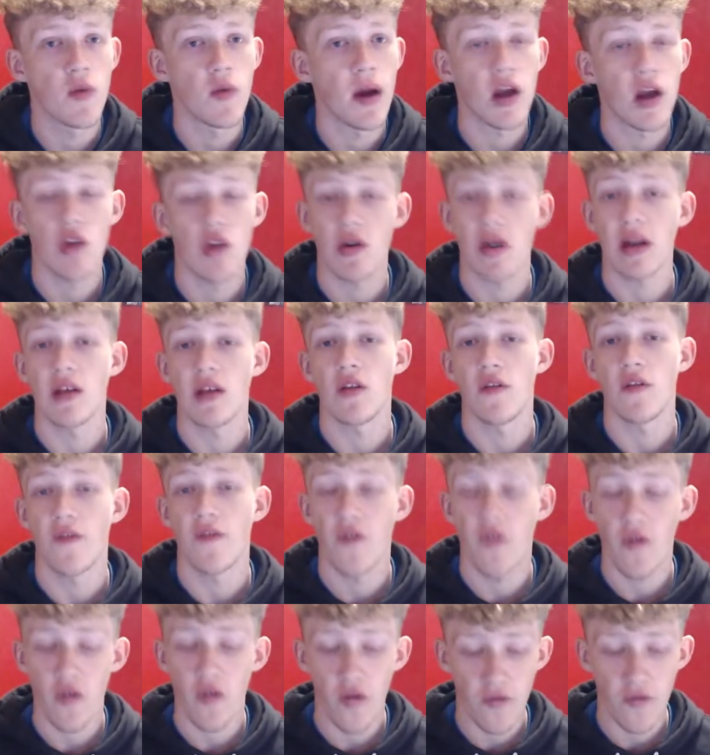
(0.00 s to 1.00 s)
about creating a new
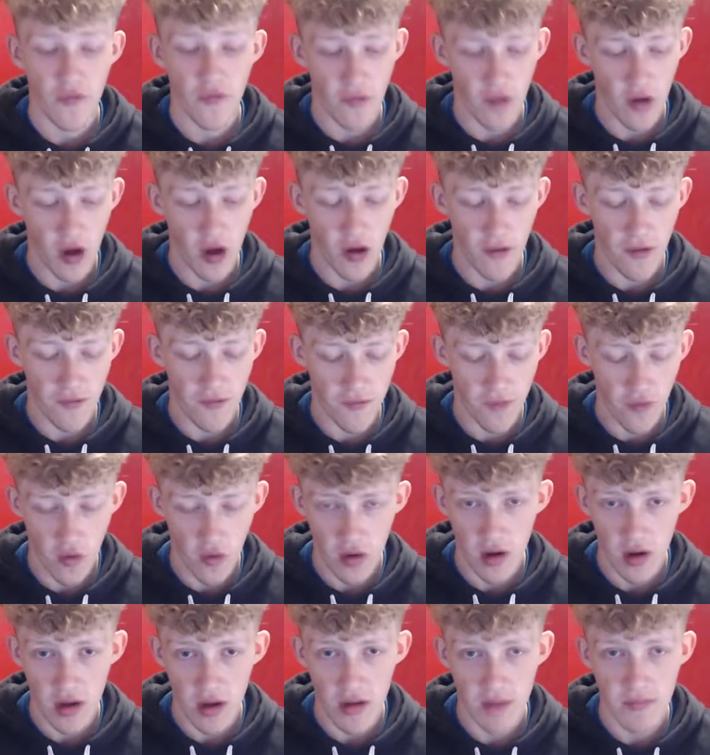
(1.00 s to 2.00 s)
for, uh,
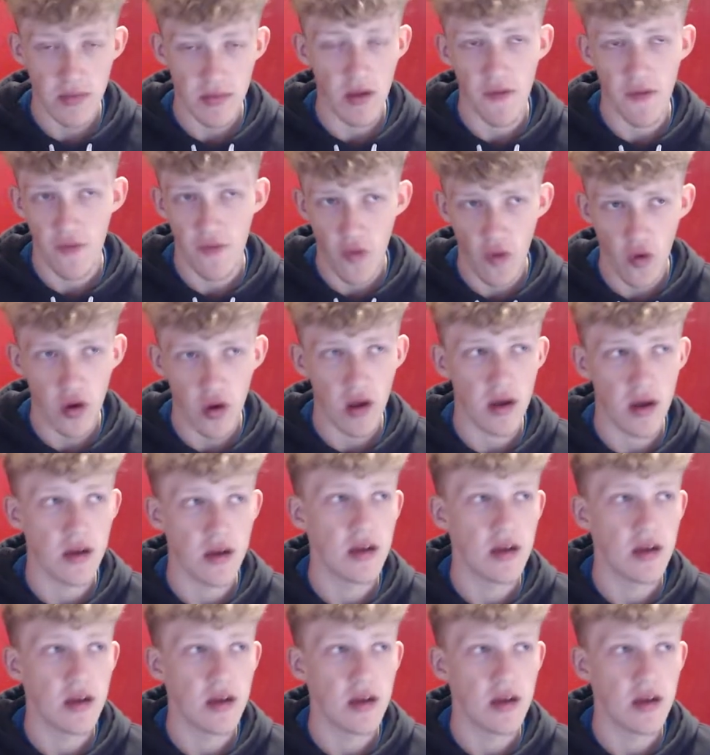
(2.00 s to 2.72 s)
Fortnite Fortnite